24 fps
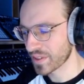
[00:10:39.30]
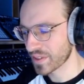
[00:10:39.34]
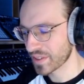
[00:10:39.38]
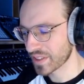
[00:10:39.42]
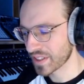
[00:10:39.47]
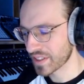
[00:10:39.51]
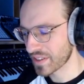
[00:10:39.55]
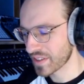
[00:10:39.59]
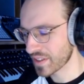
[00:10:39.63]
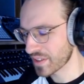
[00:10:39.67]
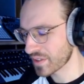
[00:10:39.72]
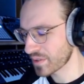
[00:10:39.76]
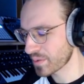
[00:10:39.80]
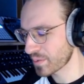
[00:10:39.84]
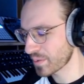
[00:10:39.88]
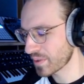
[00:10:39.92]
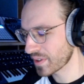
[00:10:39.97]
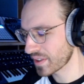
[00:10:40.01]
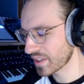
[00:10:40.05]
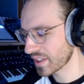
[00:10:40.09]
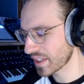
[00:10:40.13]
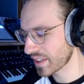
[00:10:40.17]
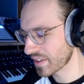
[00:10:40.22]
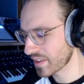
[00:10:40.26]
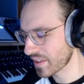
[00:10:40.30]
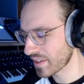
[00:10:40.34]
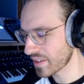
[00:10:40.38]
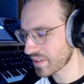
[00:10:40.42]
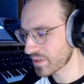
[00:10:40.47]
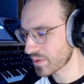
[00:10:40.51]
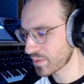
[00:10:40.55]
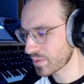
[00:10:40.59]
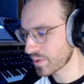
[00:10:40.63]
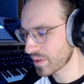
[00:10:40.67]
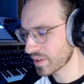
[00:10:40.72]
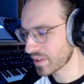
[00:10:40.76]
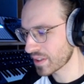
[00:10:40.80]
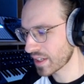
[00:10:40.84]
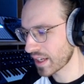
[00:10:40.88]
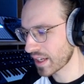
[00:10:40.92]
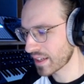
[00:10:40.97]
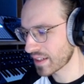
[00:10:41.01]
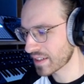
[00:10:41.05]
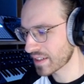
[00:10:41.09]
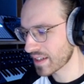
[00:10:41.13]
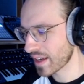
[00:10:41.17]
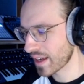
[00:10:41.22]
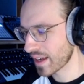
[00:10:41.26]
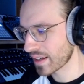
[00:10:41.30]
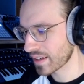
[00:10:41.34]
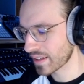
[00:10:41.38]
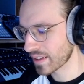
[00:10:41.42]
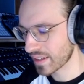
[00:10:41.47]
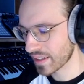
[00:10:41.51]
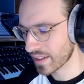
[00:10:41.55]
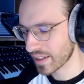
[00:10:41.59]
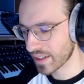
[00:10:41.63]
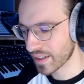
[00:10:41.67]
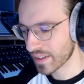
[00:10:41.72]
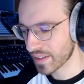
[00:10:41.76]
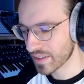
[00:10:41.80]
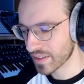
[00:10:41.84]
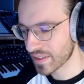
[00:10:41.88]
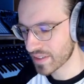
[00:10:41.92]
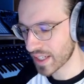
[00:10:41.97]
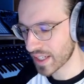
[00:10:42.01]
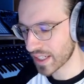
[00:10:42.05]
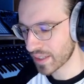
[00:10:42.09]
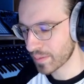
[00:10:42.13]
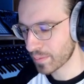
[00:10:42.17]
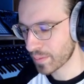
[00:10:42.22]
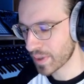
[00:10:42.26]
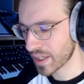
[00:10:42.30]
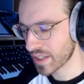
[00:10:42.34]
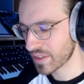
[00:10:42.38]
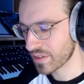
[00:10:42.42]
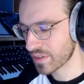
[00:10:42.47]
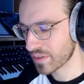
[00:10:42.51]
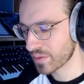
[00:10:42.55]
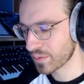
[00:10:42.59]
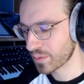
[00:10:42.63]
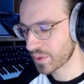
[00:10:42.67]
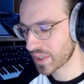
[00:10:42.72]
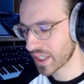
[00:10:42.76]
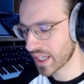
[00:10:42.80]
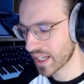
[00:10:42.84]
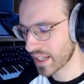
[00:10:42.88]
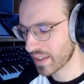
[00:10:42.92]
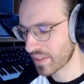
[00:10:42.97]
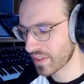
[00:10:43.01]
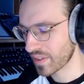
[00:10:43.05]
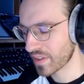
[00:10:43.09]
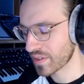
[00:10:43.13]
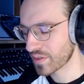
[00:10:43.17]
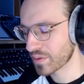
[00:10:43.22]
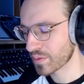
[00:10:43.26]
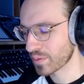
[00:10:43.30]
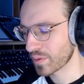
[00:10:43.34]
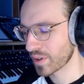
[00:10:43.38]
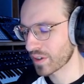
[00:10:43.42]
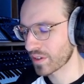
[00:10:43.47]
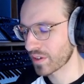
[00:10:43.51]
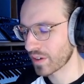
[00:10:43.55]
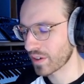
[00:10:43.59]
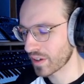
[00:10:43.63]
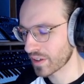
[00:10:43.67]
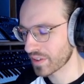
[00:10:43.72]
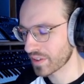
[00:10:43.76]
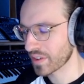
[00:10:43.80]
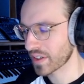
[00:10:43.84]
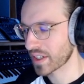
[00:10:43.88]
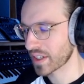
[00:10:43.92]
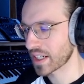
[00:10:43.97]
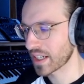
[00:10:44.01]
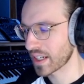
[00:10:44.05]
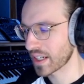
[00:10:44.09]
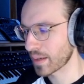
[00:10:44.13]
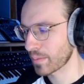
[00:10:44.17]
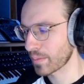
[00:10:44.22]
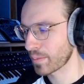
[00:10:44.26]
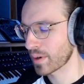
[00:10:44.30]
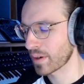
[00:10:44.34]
this one, and then in the second pattern we add this one on the clap.